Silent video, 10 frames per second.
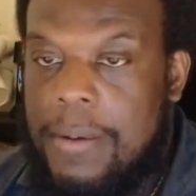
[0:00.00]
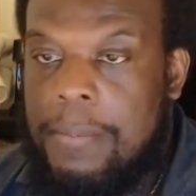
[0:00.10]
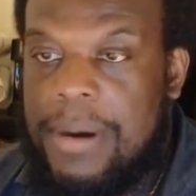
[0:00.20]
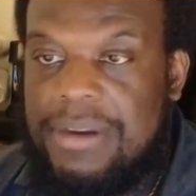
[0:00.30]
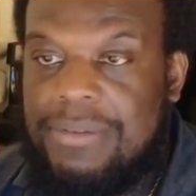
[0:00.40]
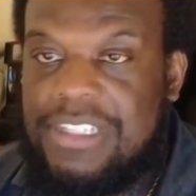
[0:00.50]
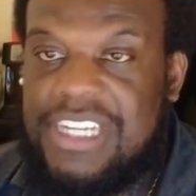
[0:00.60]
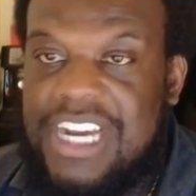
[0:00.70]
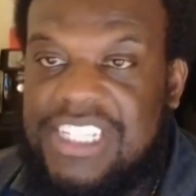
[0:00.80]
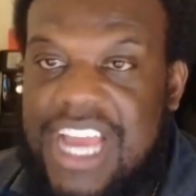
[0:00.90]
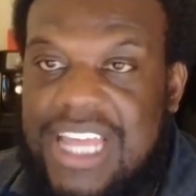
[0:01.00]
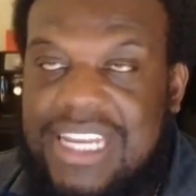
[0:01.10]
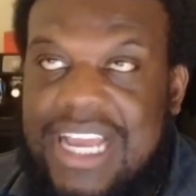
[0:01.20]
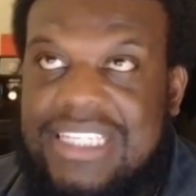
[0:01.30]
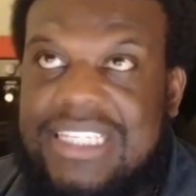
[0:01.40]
But with Josh Allen, it